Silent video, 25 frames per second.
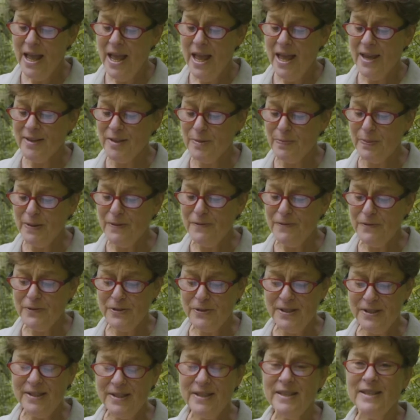has been for
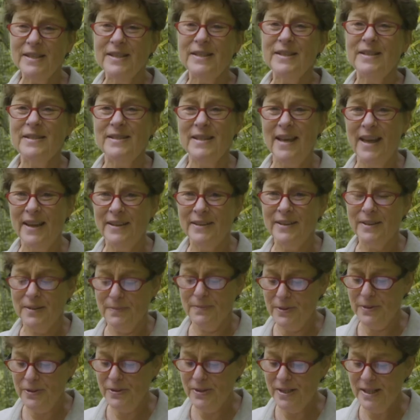cities and
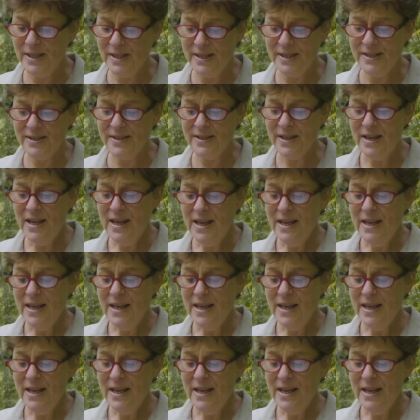communities,